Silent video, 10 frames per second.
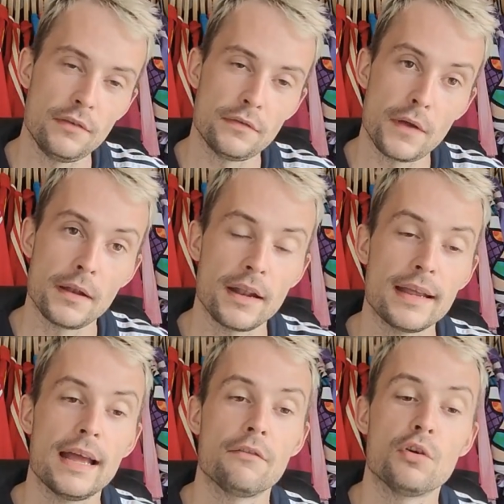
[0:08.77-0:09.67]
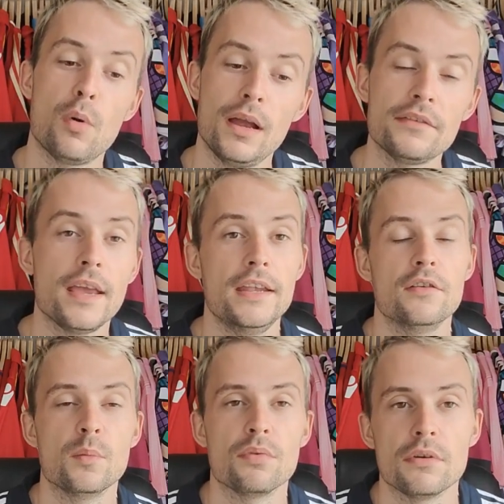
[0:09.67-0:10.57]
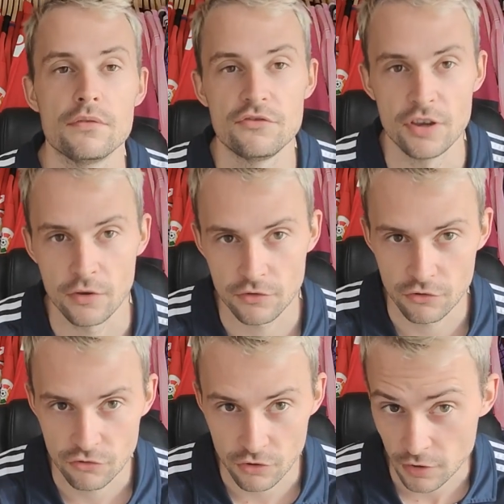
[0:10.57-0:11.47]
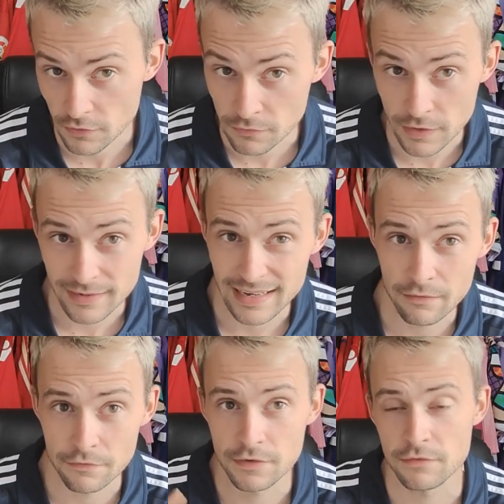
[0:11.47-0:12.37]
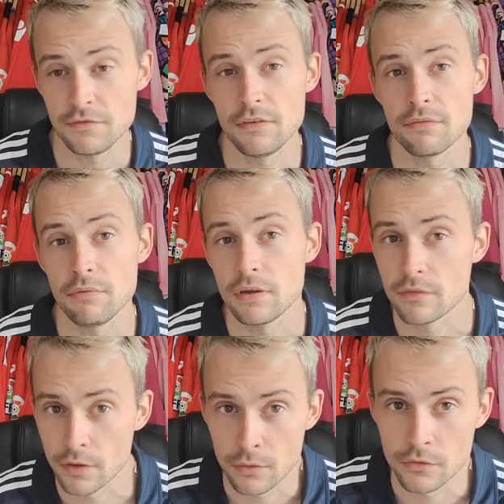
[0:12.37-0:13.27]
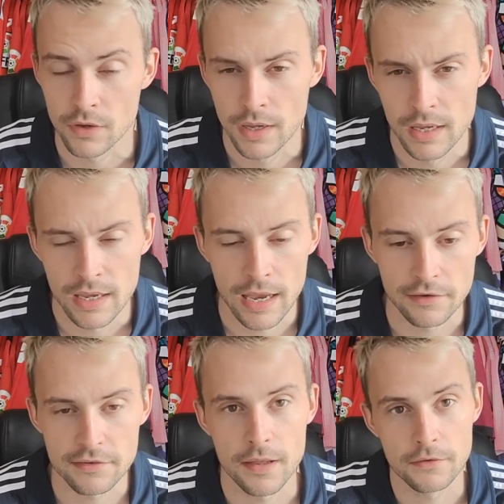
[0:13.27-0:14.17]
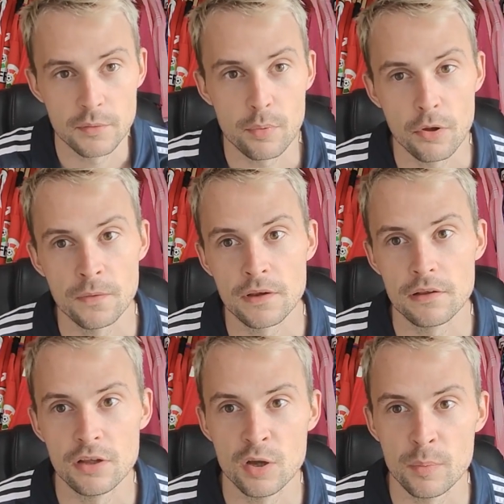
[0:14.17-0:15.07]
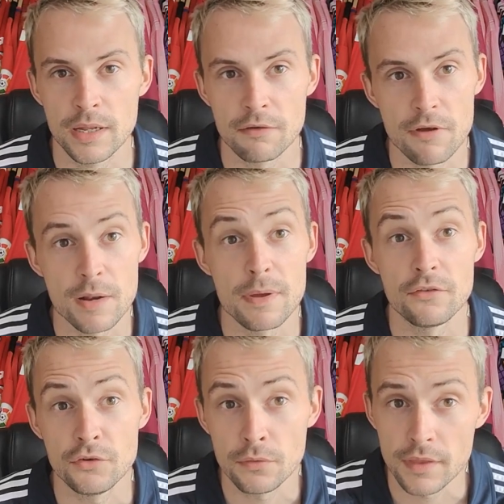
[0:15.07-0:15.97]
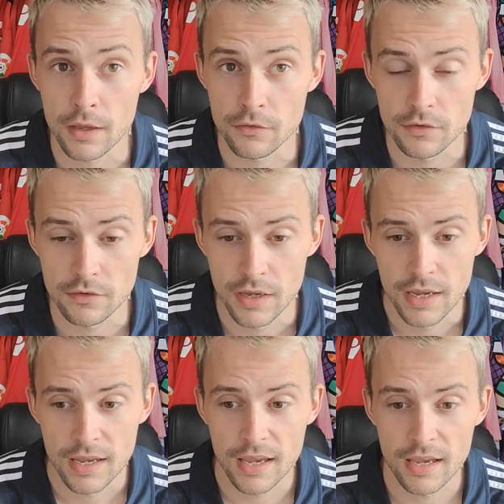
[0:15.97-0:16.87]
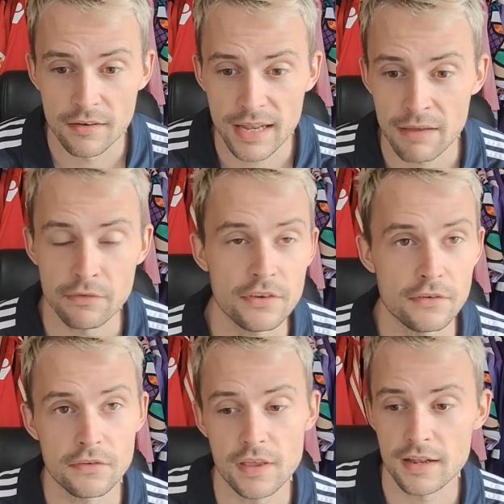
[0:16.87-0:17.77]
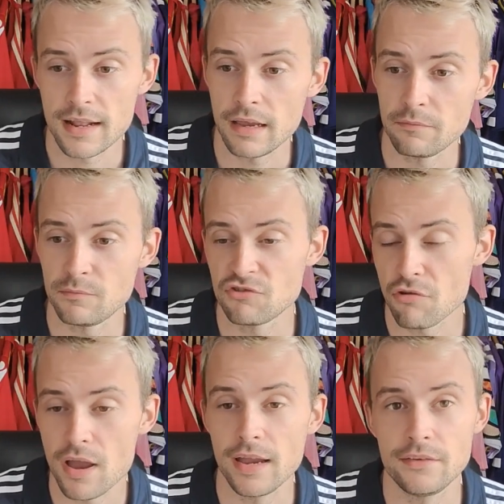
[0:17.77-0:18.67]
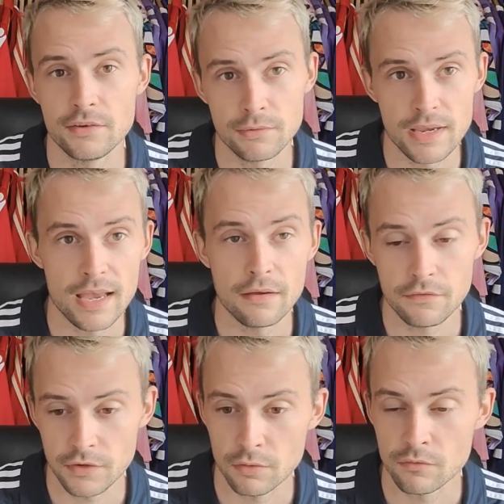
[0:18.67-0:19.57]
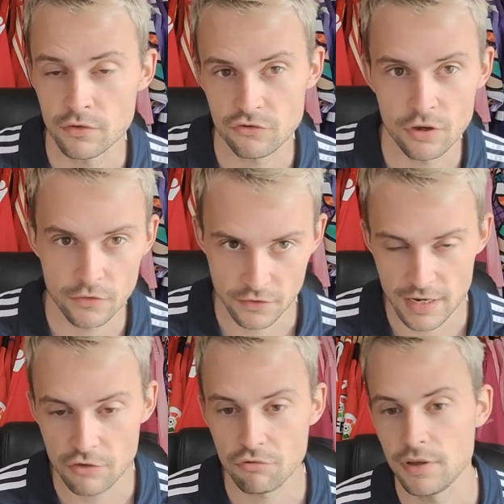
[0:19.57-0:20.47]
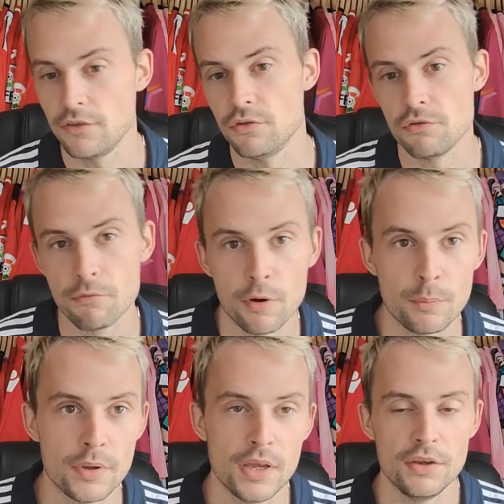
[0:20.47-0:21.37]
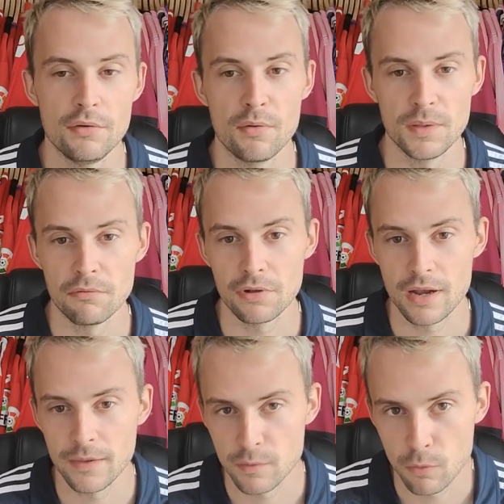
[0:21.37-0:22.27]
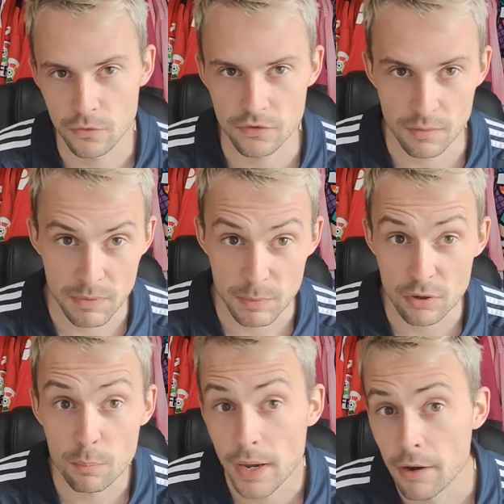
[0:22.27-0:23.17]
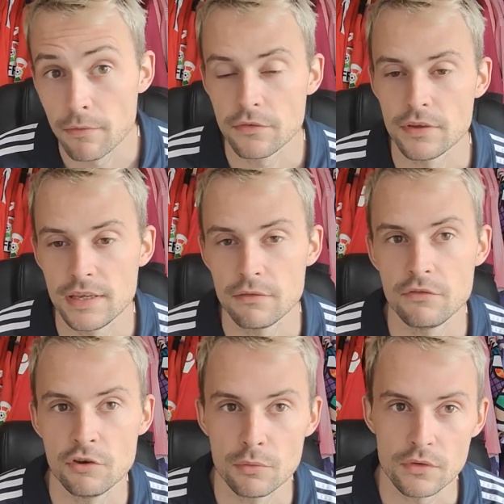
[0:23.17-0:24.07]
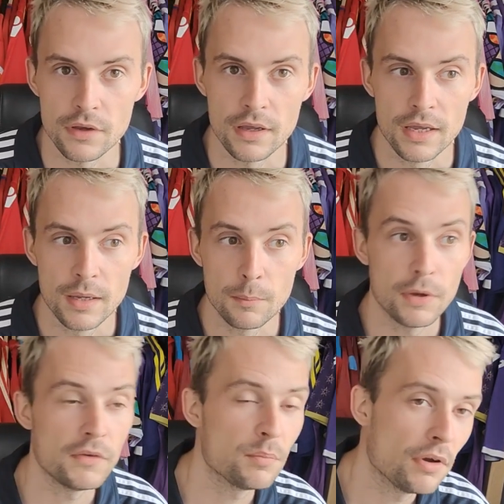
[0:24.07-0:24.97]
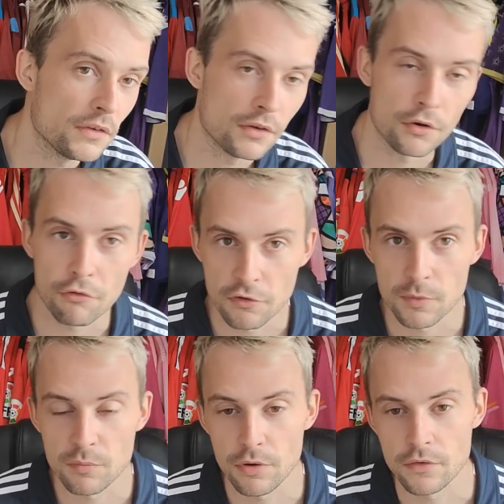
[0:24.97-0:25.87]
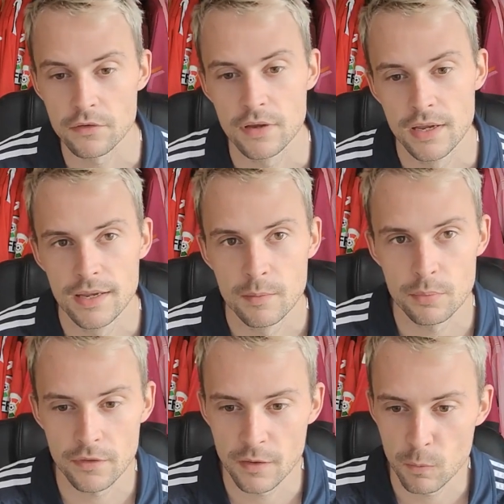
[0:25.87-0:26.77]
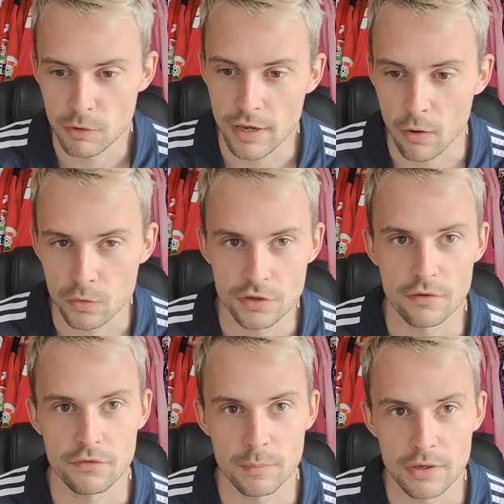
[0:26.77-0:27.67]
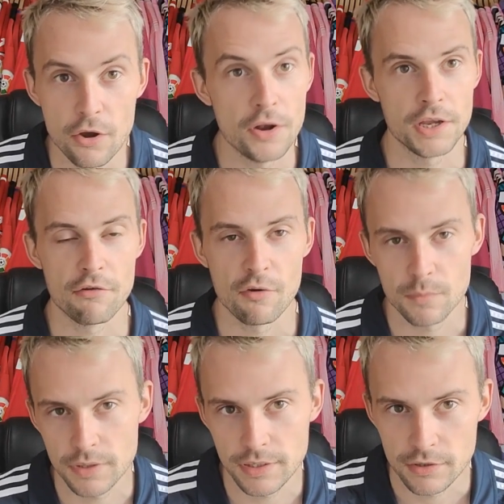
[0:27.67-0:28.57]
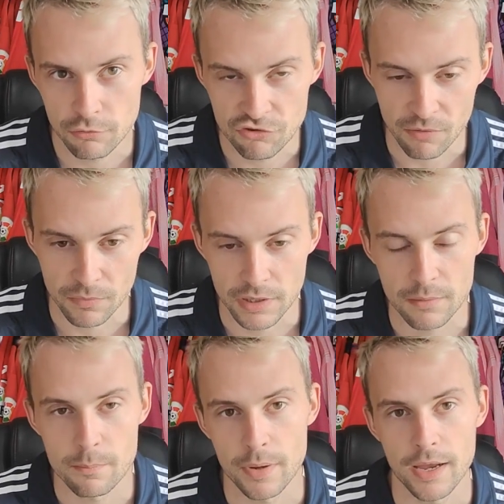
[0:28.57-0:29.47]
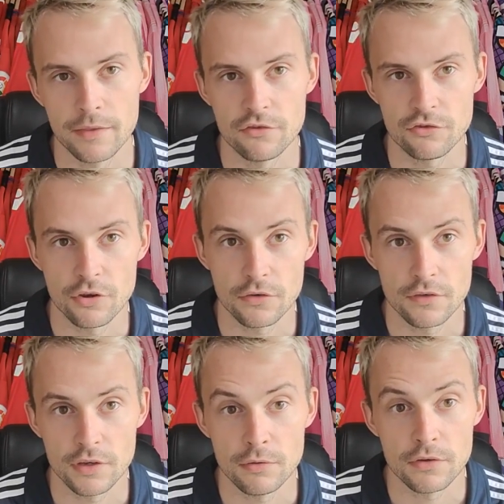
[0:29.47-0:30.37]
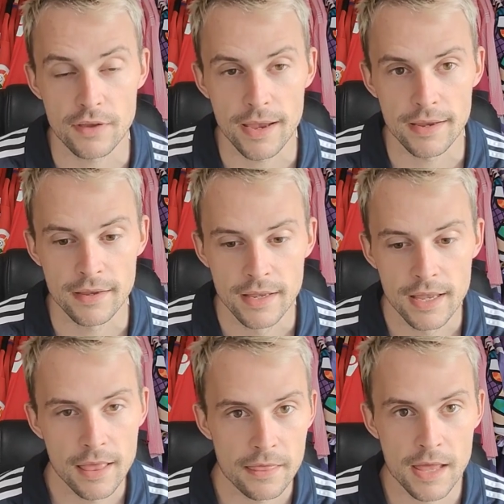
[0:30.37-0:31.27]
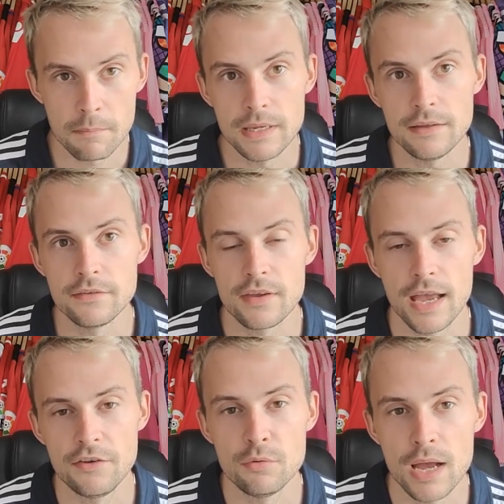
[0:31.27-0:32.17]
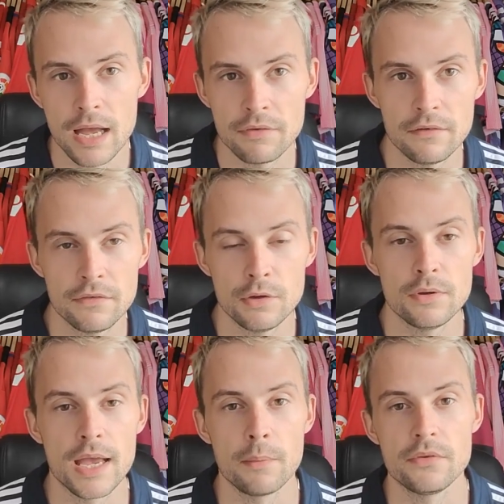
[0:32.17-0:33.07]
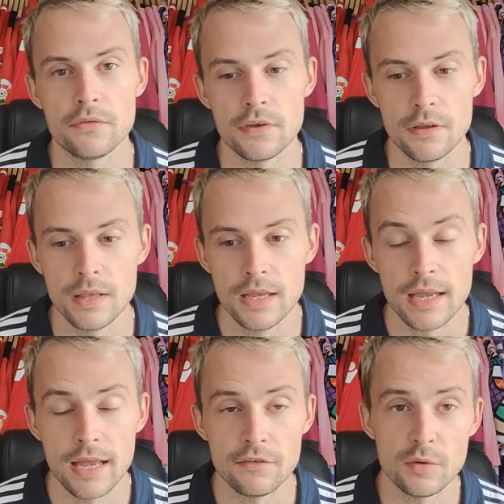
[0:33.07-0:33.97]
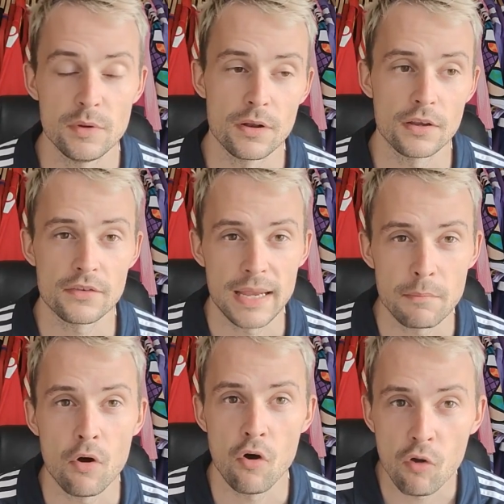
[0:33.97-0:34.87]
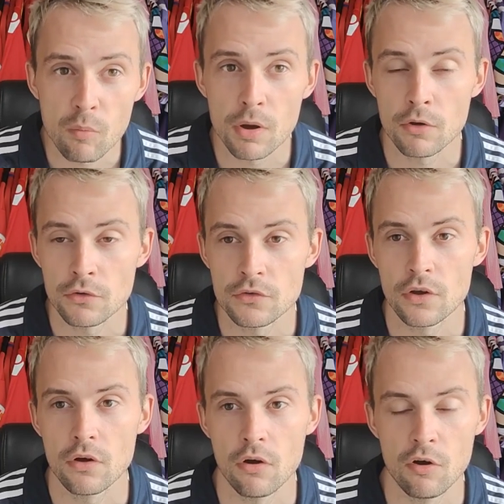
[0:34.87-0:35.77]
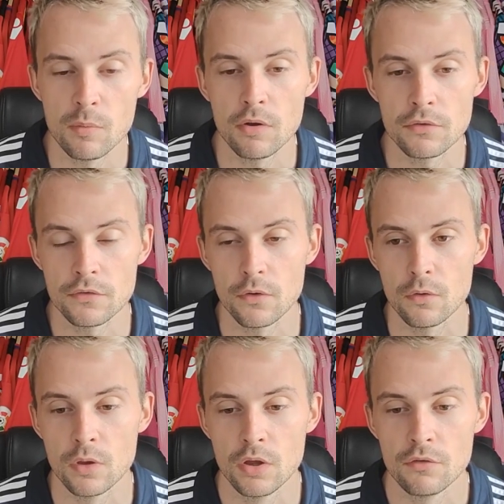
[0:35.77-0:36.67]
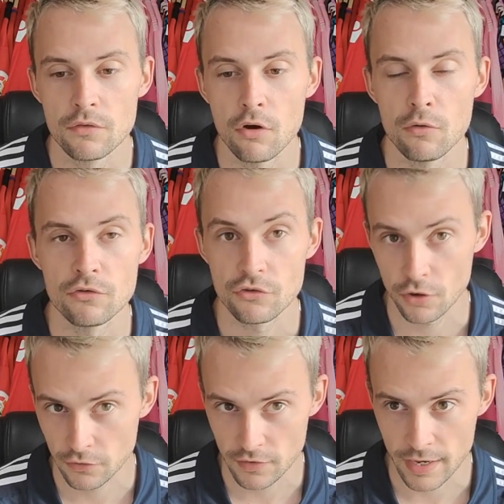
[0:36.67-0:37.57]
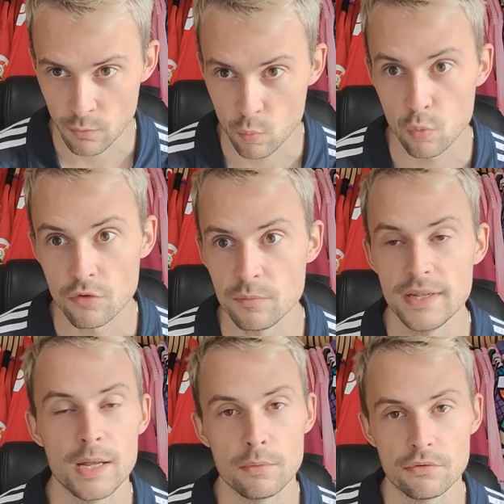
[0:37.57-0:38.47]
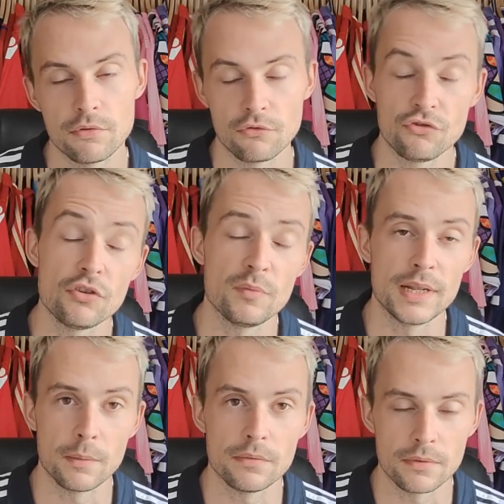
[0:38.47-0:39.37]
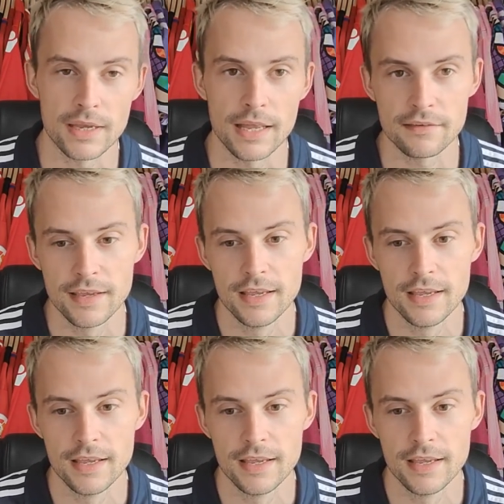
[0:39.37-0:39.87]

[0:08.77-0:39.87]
fan and I have quite a number of Chelsea shirts. In fact, I have fifty-three of those. I started supporting the club in around about two thousand, and ever since then I've tried to get a few of the shirts. Naturally, as you grow up, you only rely on the ones that maybe your parents can gift you as a birthday present or Christmas present, but then when you get old enough to be earning your own money, you generally can buy the shirts that you desire. That means I do have a few gaps to fill, and to be honest, I'm almost, almost full for all the shirts that I would have been able to or should have been able to get